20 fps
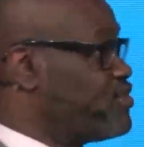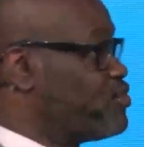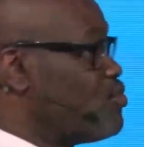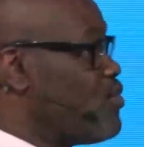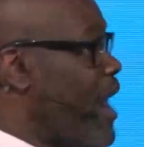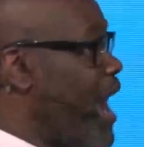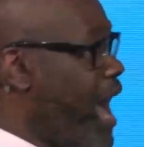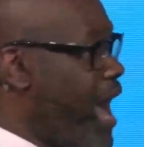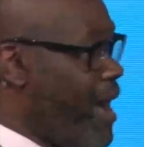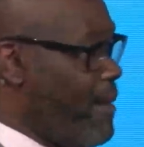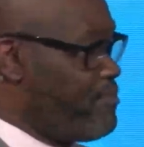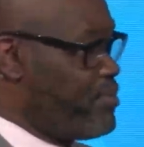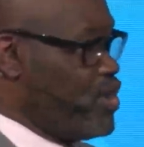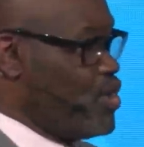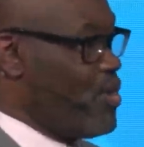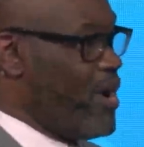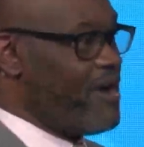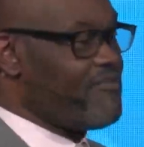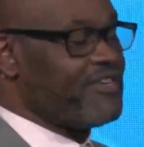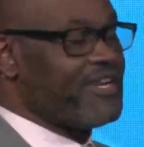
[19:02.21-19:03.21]
rob you
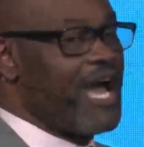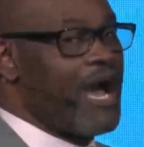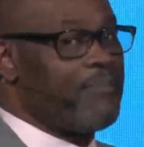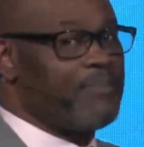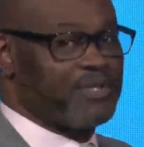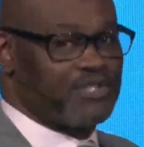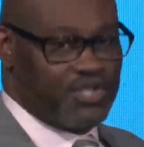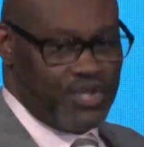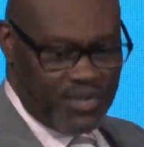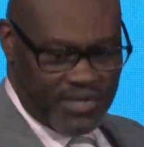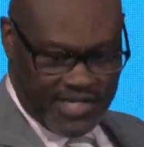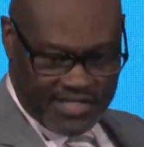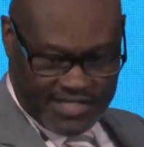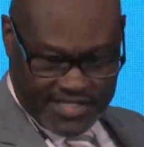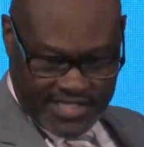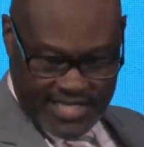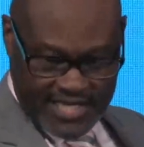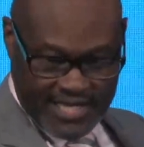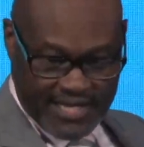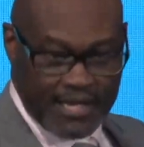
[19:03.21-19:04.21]
of an
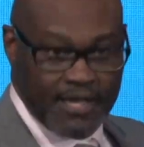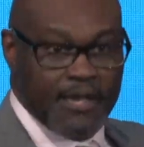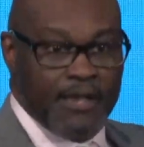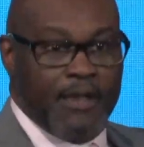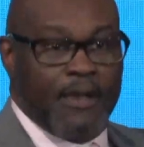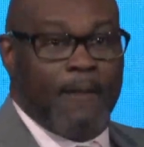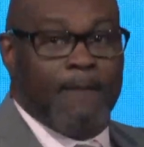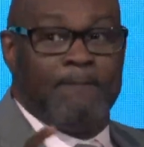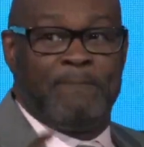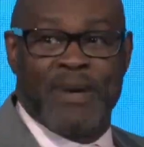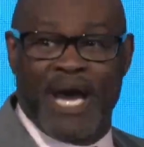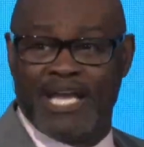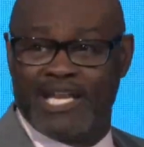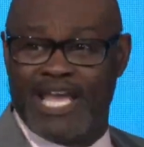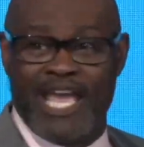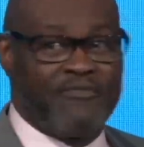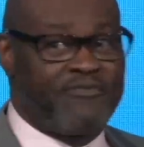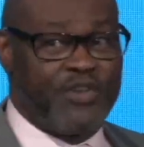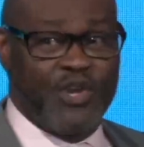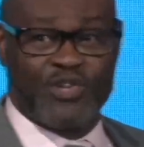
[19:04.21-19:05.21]
opportunity. But
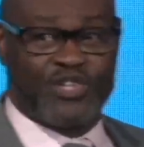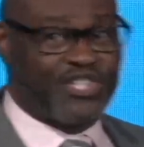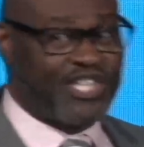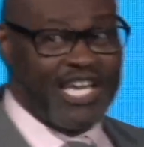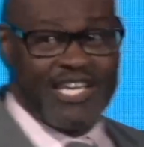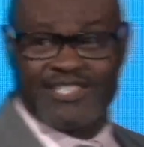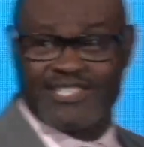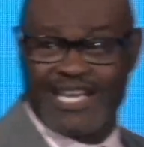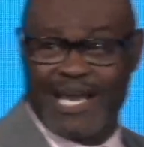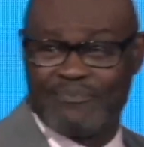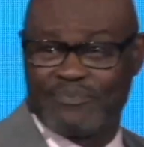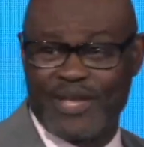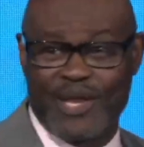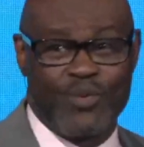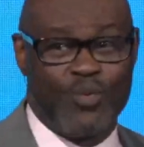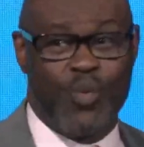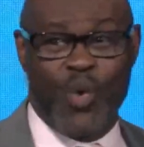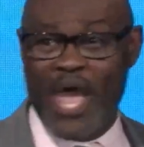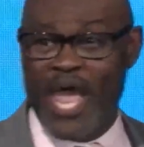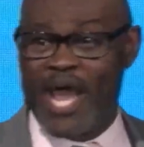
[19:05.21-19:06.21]
if you see something
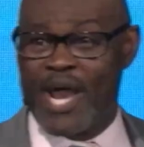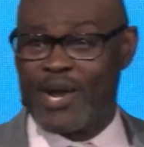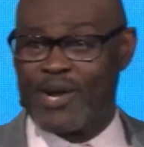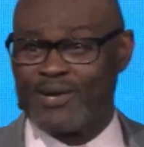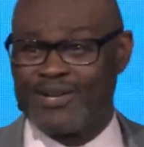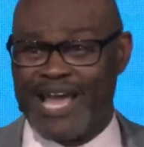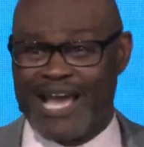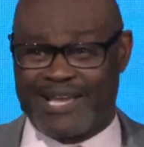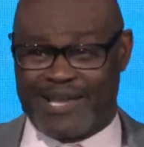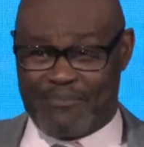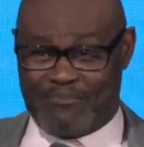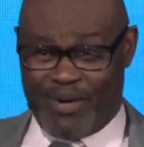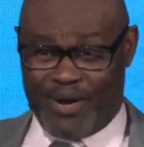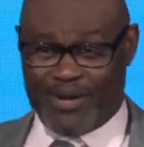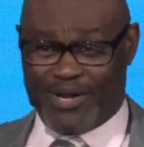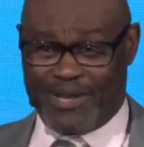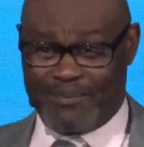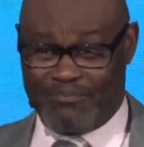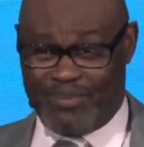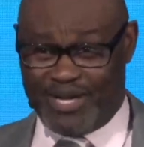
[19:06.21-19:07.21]
weird like a
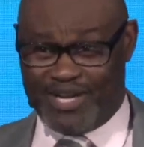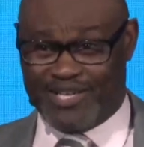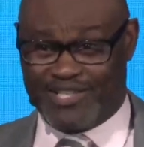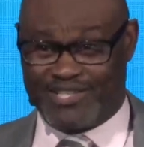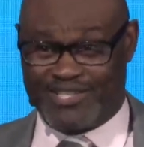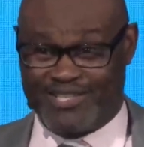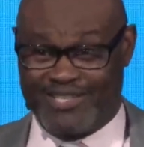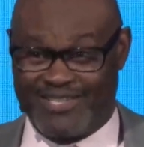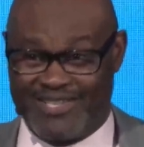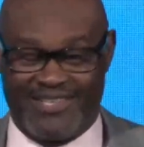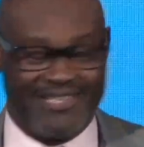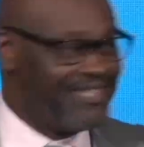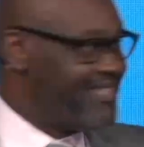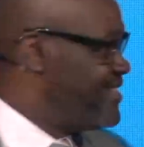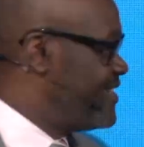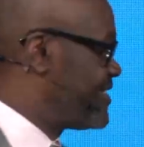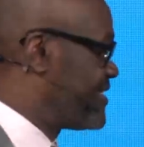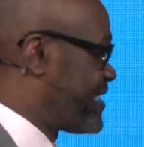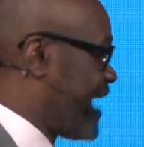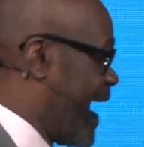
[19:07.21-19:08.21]
burning bush,
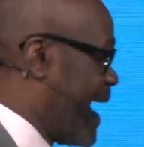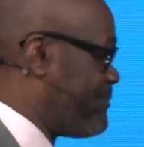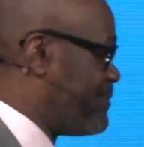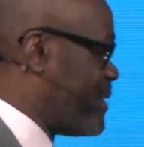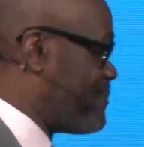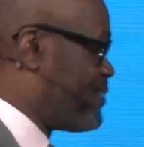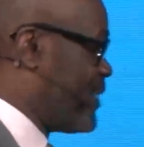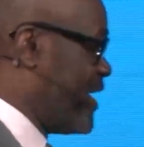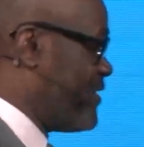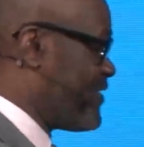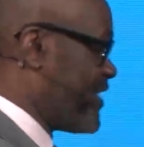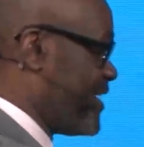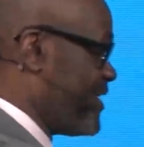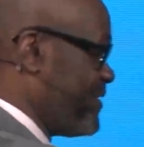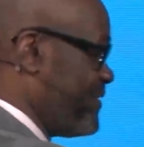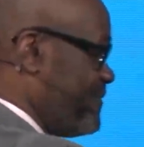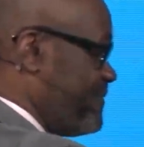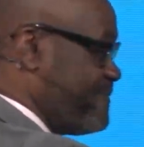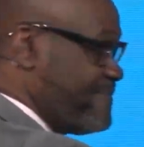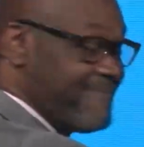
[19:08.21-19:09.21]
it's time to pivot.
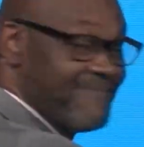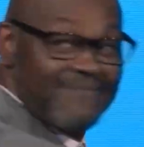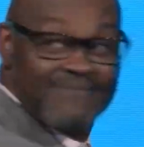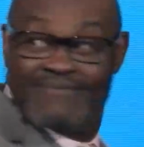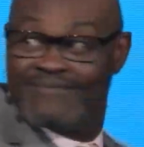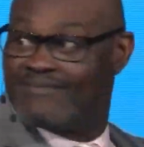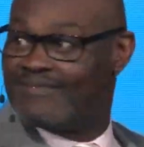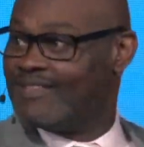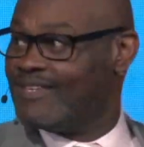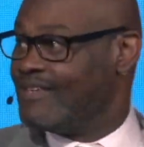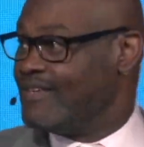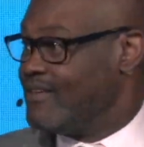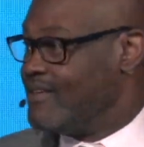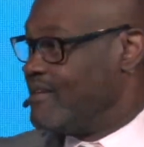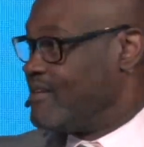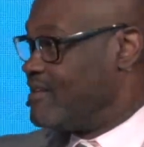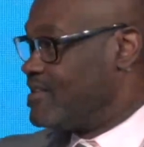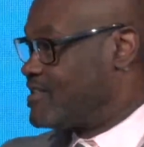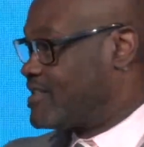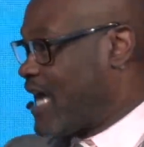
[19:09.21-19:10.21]

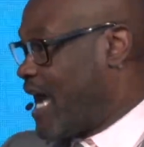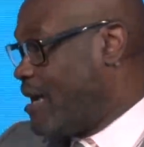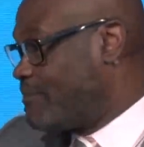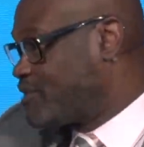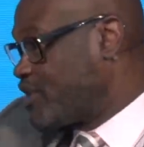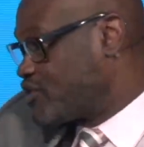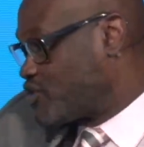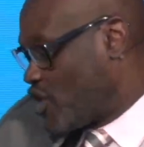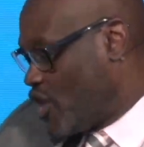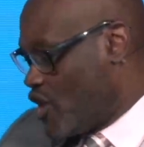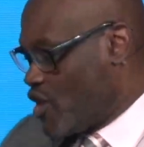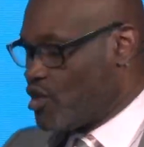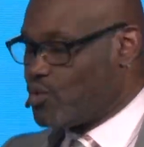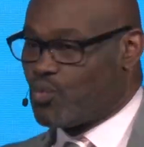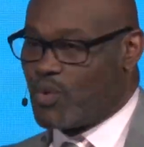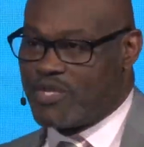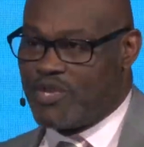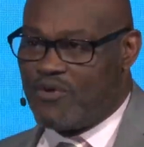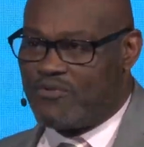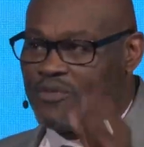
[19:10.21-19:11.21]
It's time to turn.
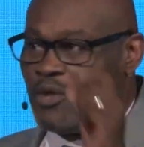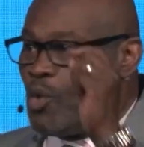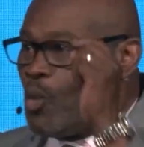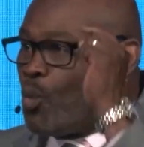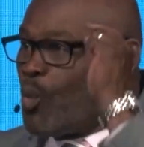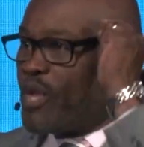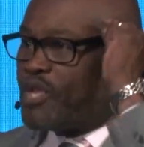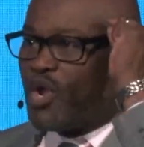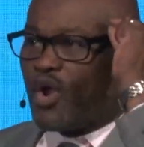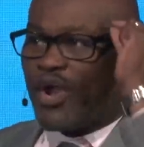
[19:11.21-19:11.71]
When you're